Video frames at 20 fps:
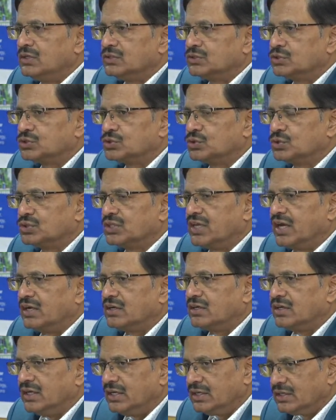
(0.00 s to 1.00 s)
so
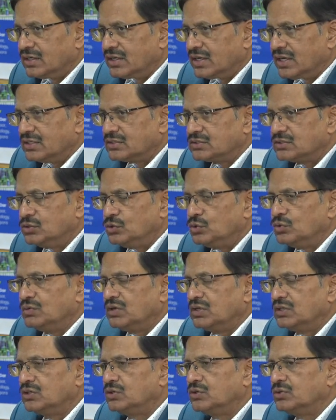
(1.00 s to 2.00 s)
that in case you
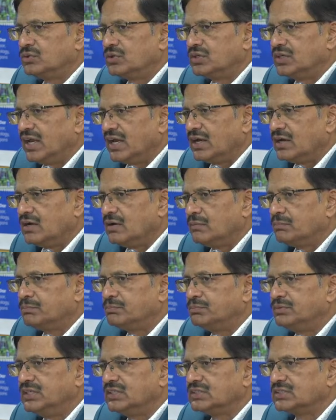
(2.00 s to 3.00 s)
want to take
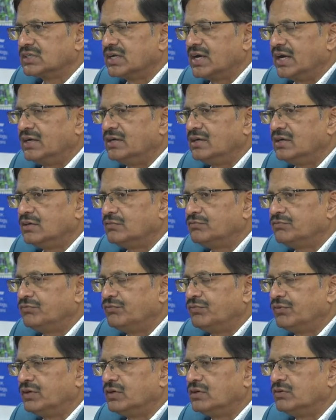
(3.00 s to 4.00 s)
up this kind
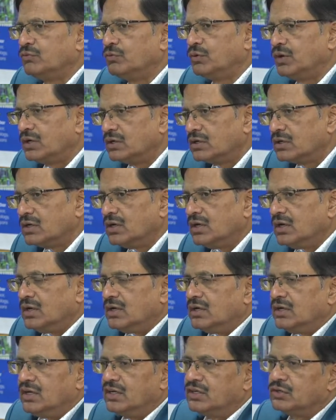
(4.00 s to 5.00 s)
of work,
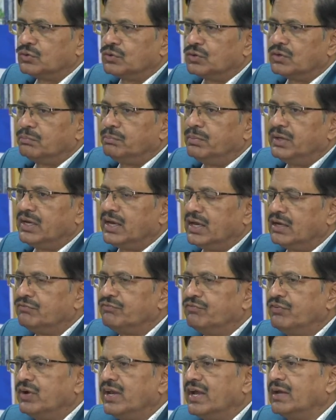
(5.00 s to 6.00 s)
it could be helpful.